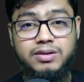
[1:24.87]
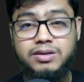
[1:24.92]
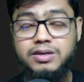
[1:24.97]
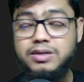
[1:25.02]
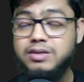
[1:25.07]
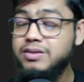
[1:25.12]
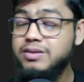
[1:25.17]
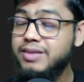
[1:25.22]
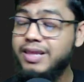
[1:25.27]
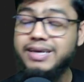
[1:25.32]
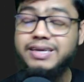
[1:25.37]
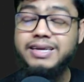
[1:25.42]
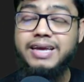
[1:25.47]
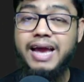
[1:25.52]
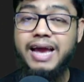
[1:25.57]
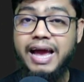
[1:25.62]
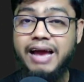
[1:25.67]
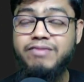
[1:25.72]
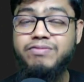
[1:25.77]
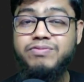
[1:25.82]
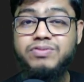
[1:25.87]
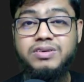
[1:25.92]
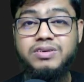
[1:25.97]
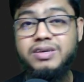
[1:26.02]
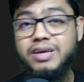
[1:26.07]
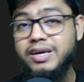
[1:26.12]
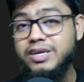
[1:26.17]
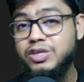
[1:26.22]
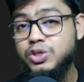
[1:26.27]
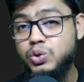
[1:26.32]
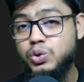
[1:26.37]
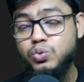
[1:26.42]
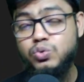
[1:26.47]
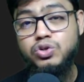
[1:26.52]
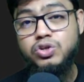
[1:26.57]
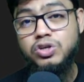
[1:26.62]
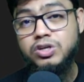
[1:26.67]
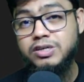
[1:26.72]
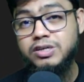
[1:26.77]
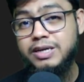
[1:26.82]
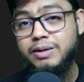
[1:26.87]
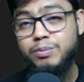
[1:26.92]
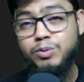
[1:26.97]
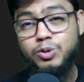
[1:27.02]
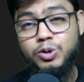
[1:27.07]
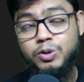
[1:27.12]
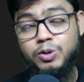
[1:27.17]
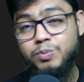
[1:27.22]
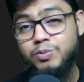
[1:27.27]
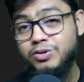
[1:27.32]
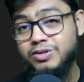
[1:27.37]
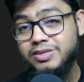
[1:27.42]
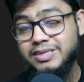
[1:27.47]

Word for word: It's like having a junior developer